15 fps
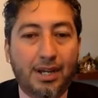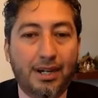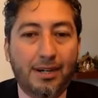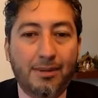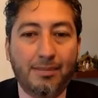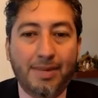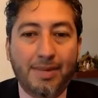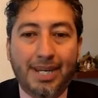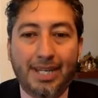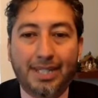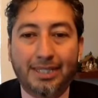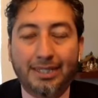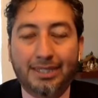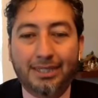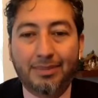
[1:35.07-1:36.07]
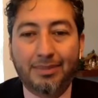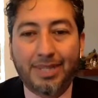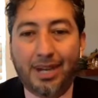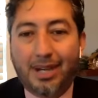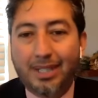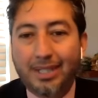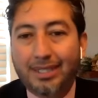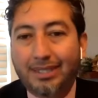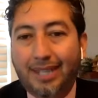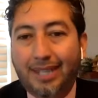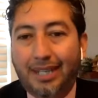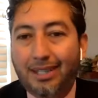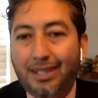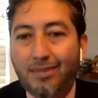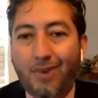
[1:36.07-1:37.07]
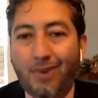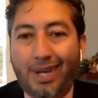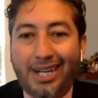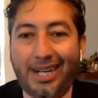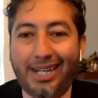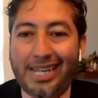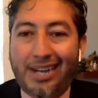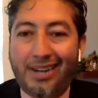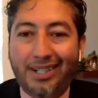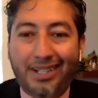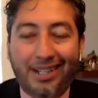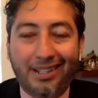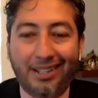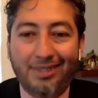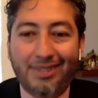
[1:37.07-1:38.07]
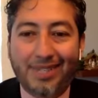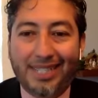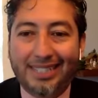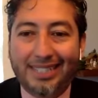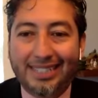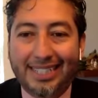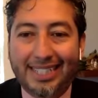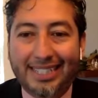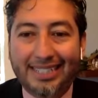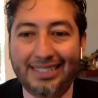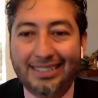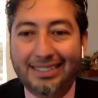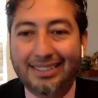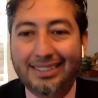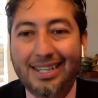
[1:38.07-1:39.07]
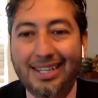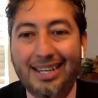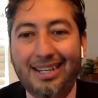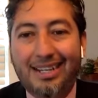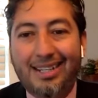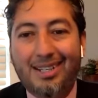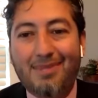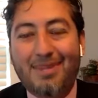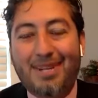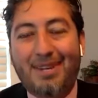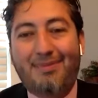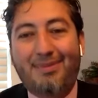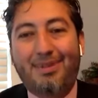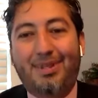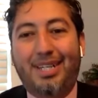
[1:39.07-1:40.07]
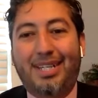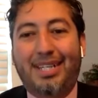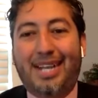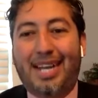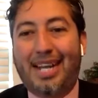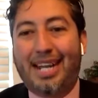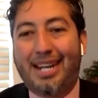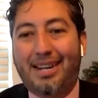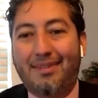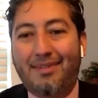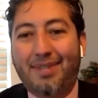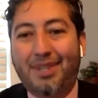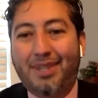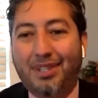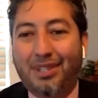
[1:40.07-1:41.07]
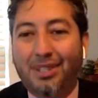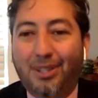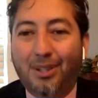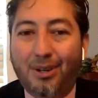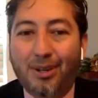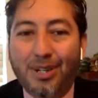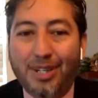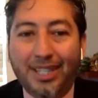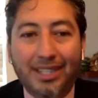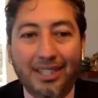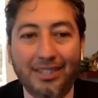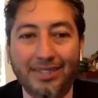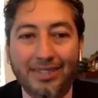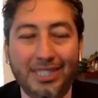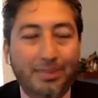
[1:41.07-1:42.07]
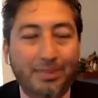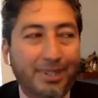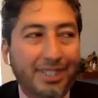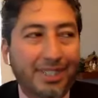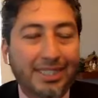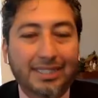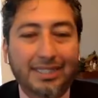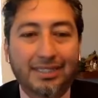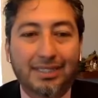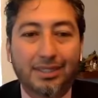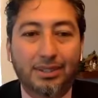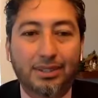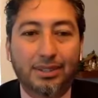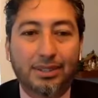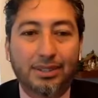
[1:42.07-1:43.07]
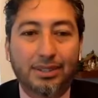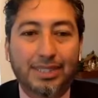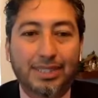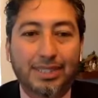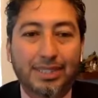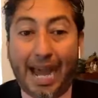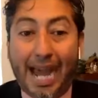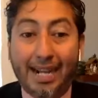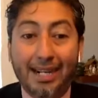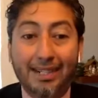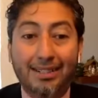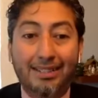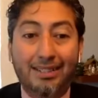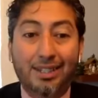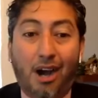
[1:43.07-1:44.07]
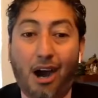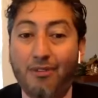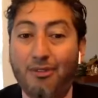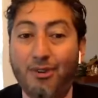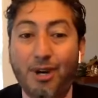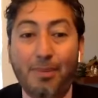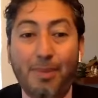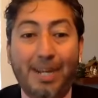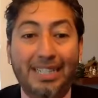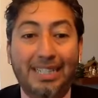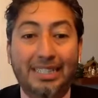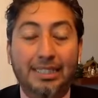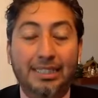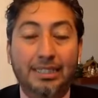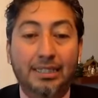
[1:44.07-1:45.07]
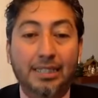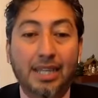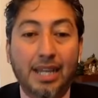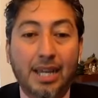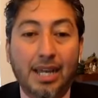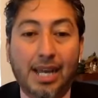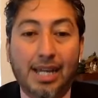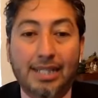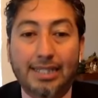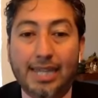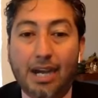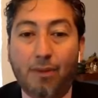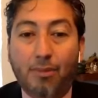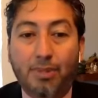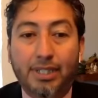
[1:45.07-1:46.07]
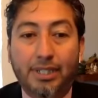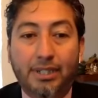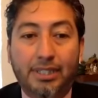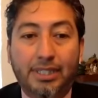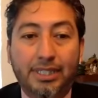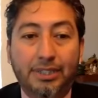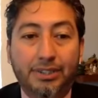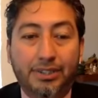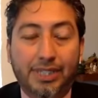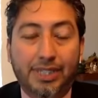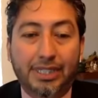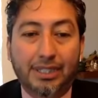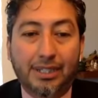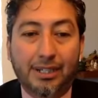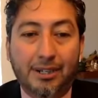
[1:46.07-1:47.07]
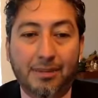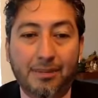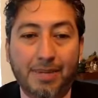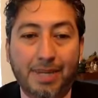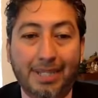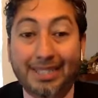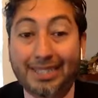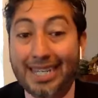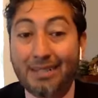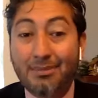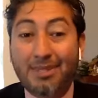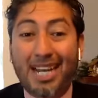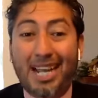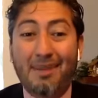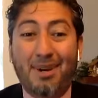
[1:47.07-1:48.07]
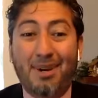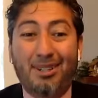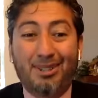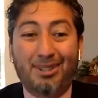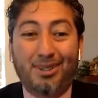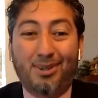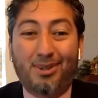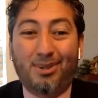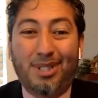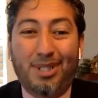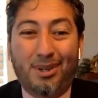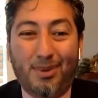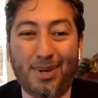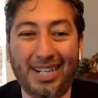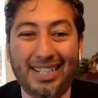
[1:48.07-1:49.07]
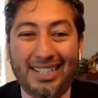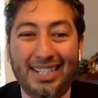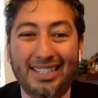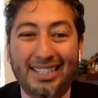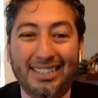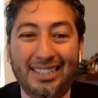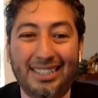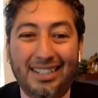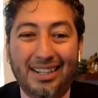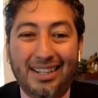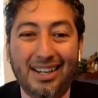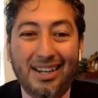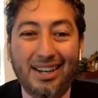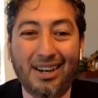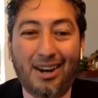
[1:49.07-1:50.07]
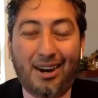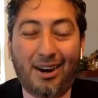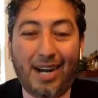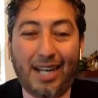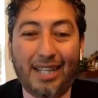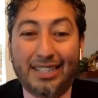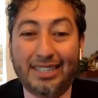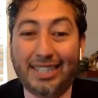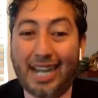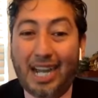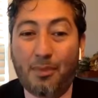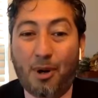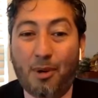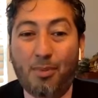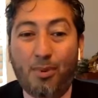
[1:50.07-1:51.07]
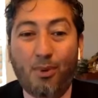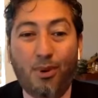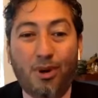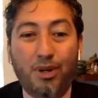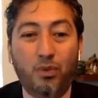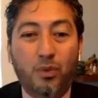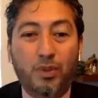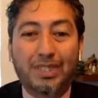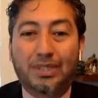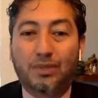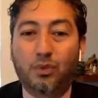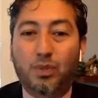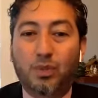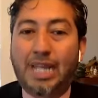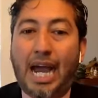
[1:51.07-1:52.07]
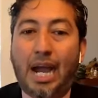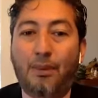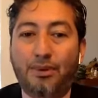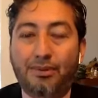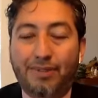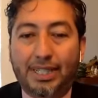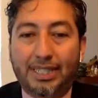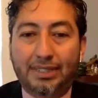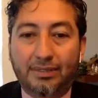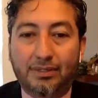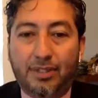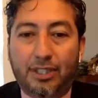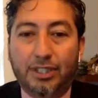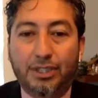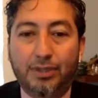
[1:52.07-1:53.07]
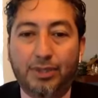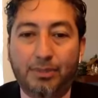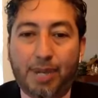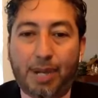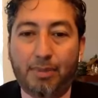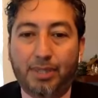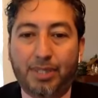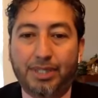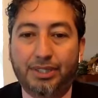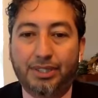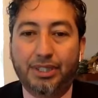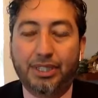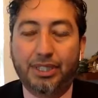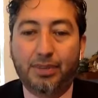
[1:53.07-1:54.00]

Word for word: Um, and to be honest, I love Wyandotte County and I love Kansas City, Kansas. Um, and I feel like I have the learned and lived experience to, to give back, to offer up ideas, and to help lead our district. Um, at the same time, I also, you know, recognize that at the time our board was was not reflective of our student population.